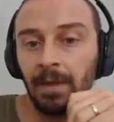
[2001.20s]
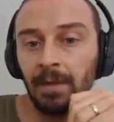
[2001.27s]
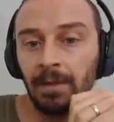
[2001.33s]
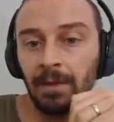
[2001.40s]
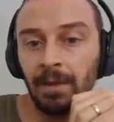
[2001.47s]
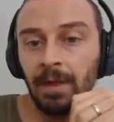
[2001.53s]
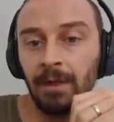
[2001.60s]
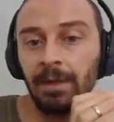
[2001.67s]

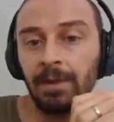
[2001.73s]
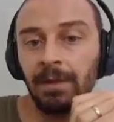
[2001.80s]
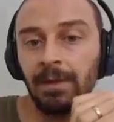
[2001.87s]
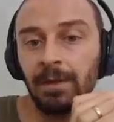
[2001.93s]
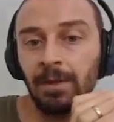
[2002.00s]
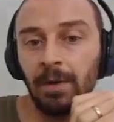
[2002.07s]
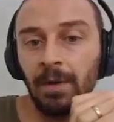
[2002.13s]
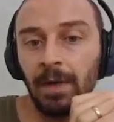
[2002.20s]
So that'll hit the
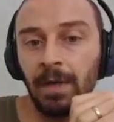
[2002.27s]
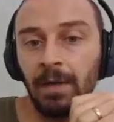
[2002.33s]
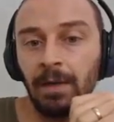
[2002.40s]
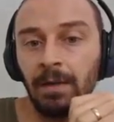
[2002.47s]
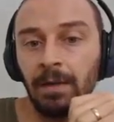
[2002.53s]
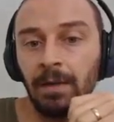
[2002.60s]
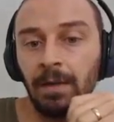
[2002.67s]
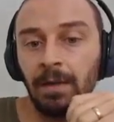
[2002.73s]
Zoe.
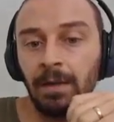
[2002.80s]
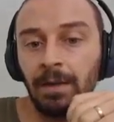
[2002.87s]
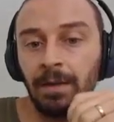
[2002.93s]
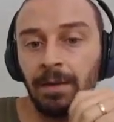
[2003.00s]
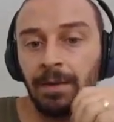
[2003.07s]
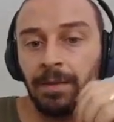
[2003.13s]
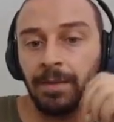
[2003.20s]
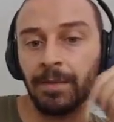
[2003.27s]

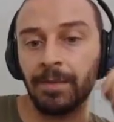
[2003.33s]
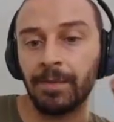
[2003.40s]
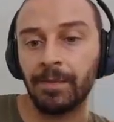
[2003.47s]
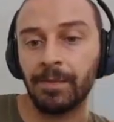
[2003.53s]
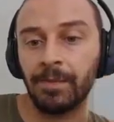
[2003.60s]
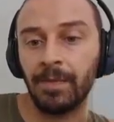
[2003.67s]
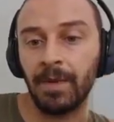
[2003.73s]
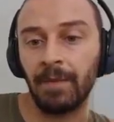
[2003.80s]

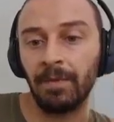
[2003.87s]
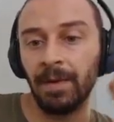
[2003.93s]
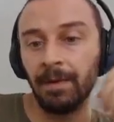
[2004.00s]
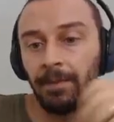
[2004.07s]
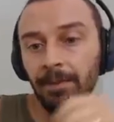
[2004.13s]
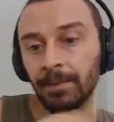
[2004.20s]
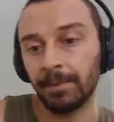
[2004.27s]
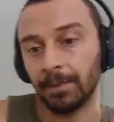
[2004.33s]
And
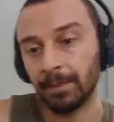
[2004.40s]
then